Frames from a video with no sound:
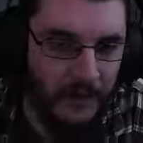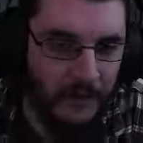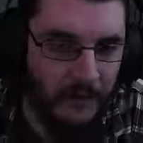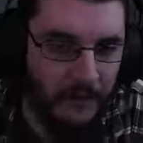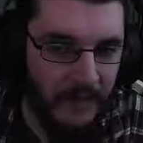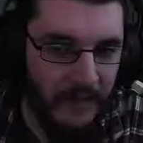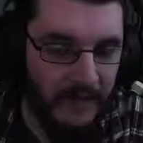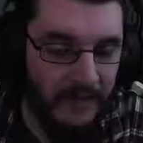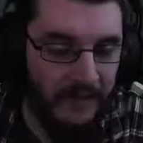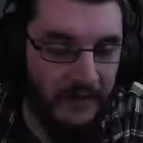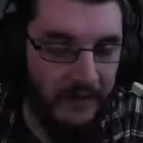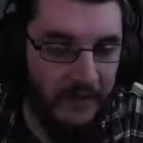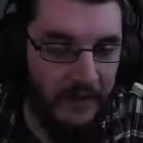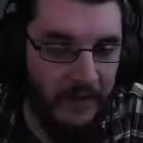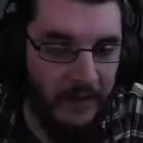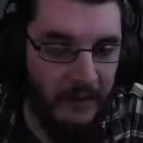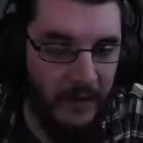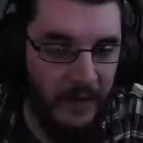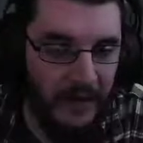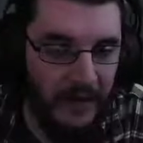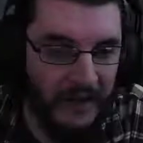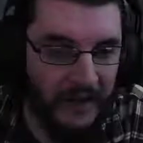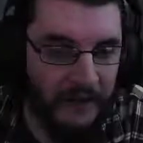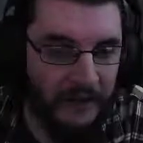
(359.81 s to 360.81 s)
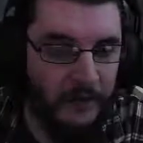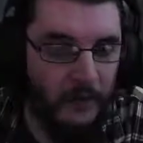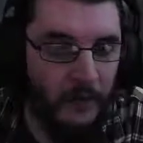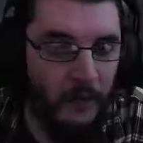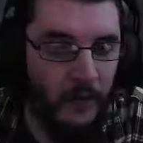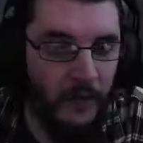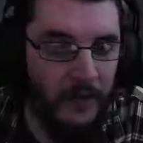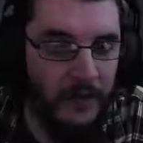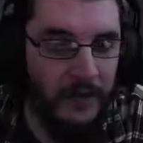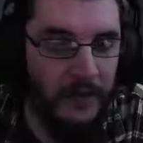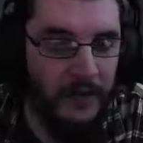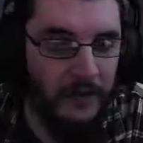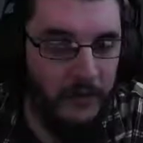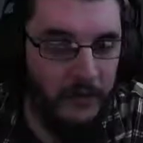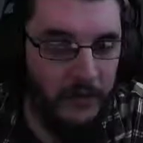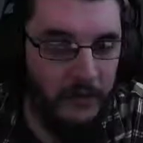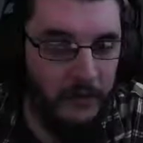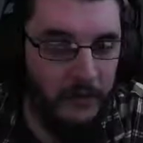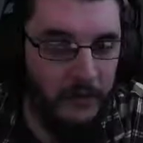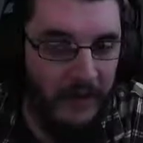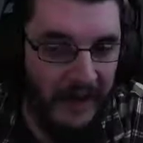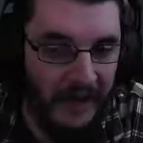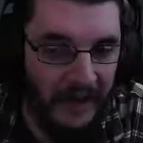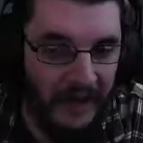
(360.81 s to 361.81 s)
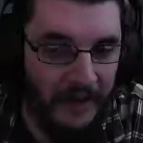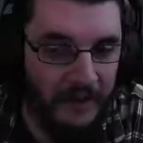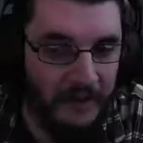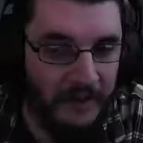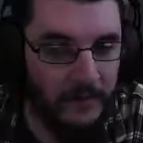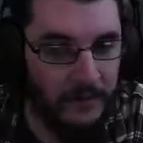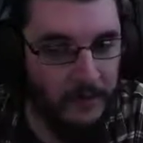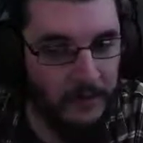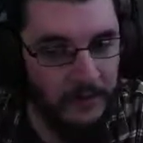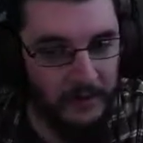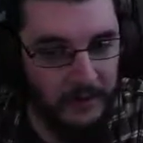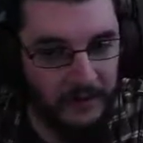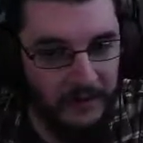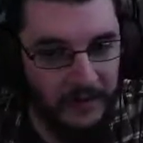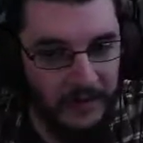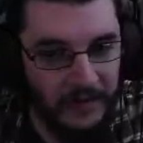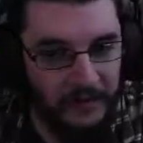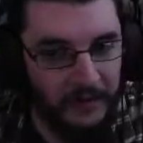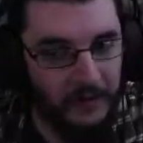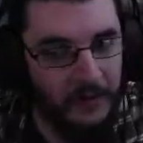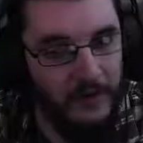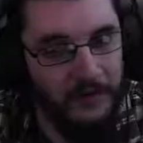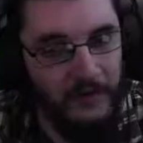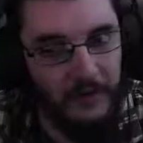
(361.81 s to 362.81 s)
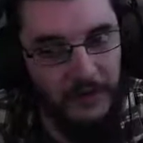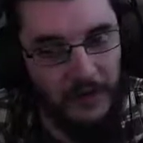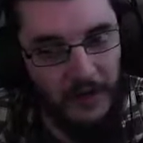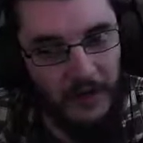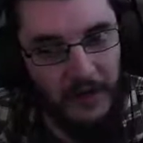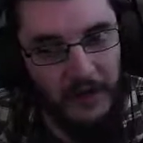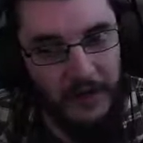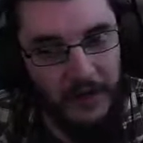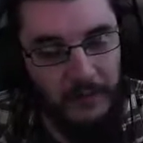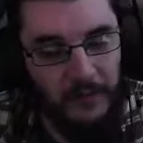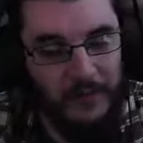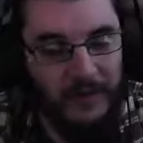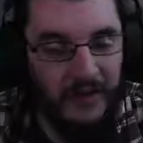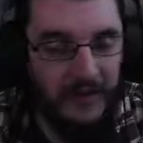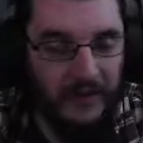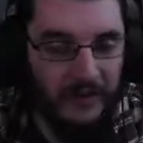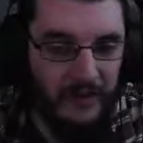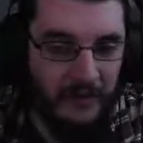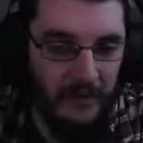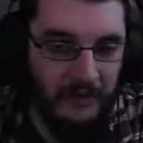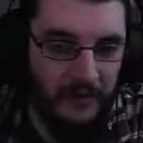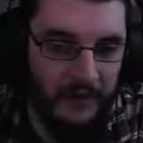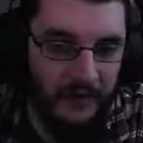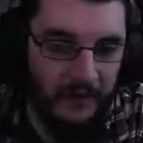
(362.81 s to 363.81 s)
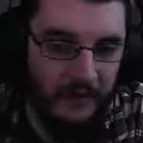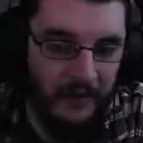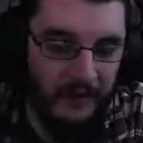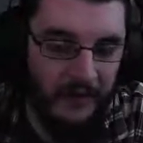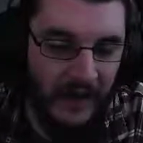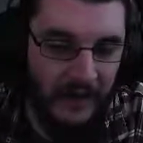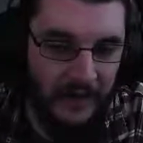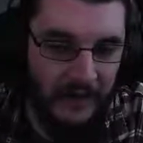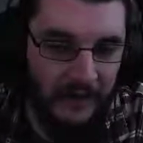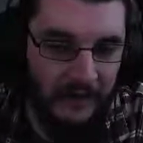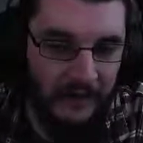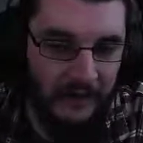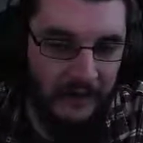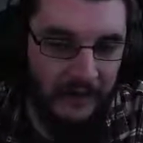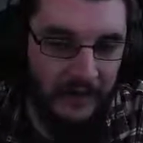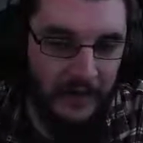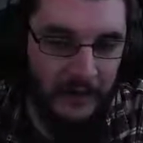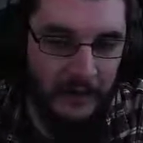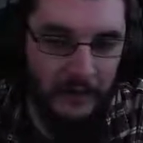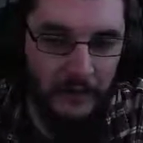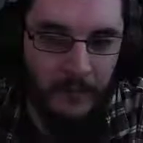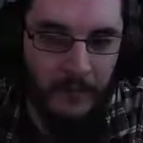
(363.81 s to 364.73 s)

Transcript: Made Zealot's Pendants 1 and 2 pants more distinct. Good, because they look exactly the same.